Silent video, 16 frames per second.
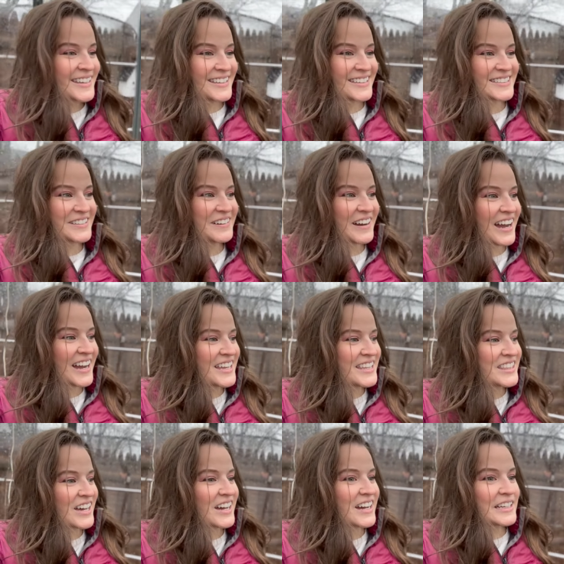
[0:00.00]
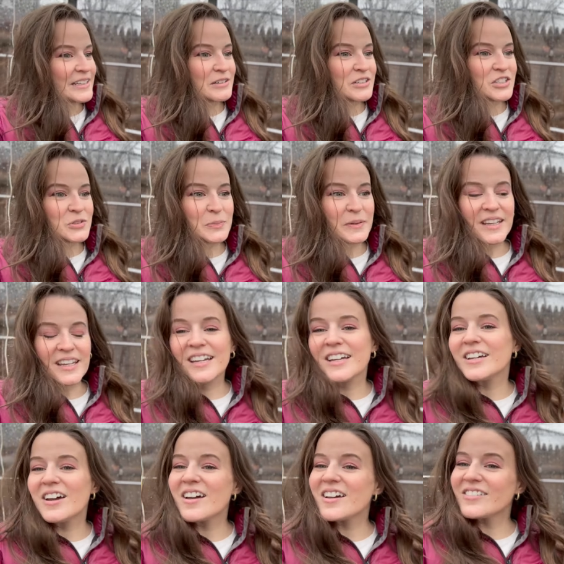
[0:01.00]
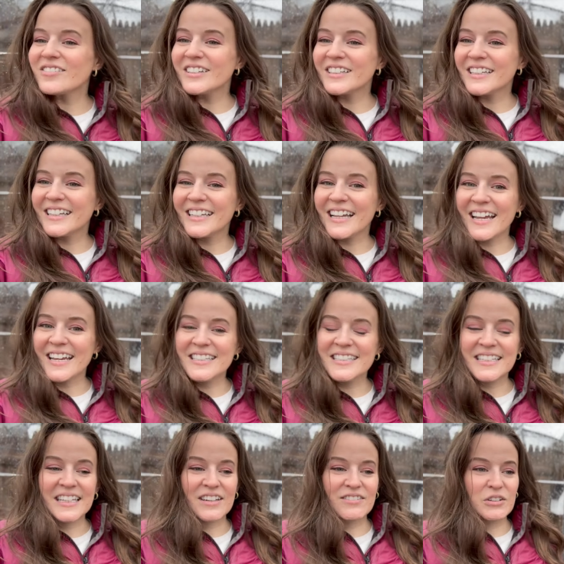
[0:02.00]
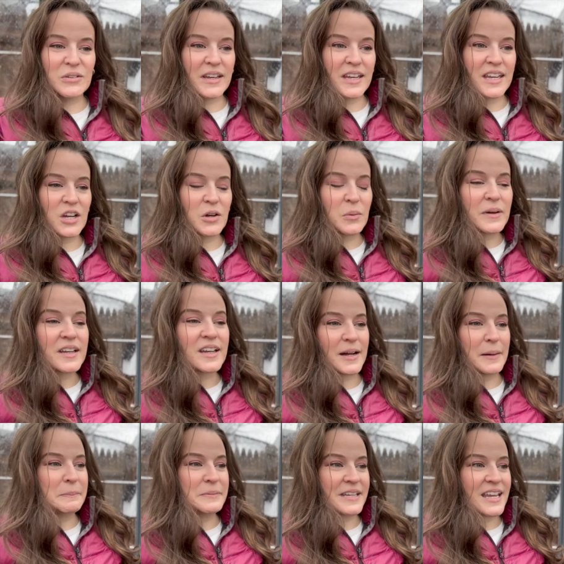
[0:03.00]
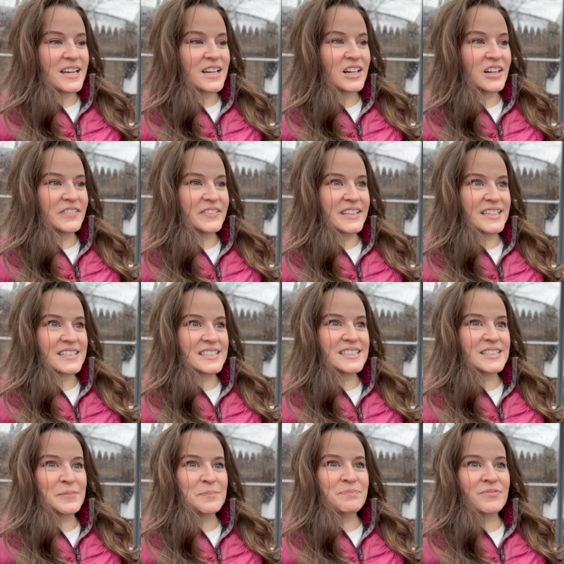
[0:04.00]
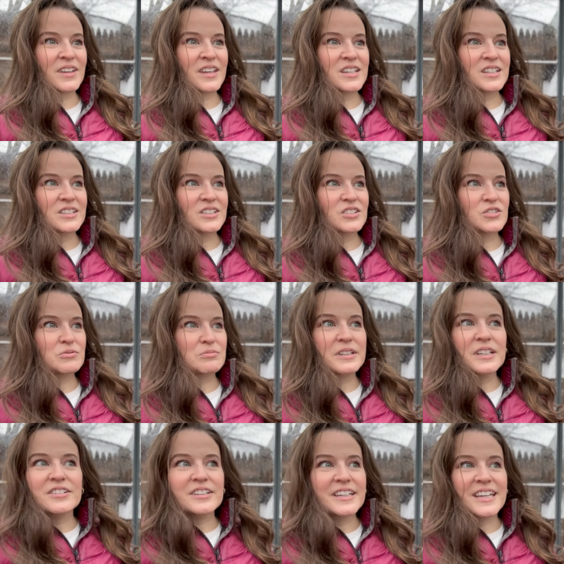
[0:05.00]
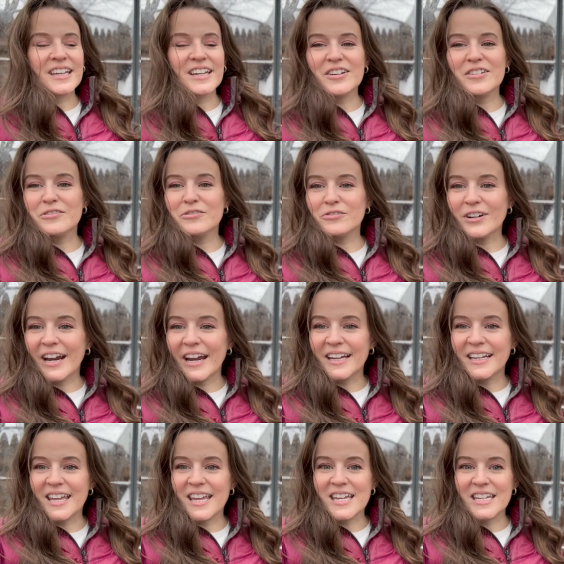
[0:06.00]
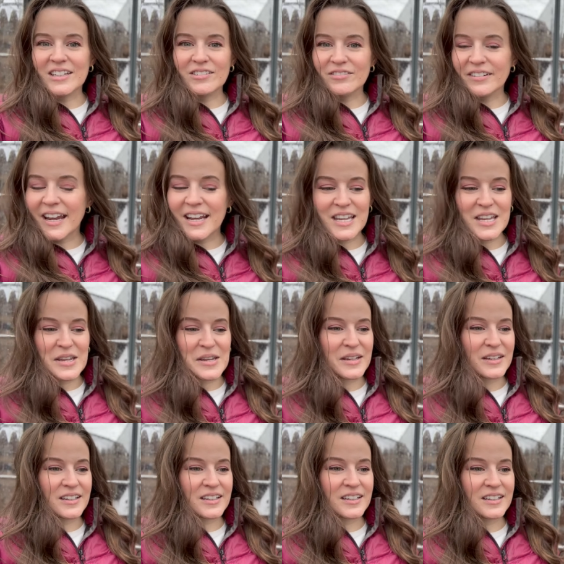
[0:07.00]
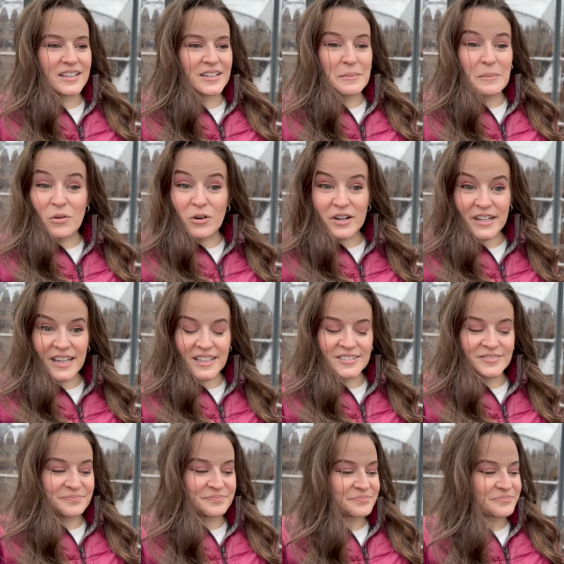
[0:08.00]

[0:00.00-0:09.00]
So I thought it would just be really nice to give you a quick update on this dreary Friday rainy morning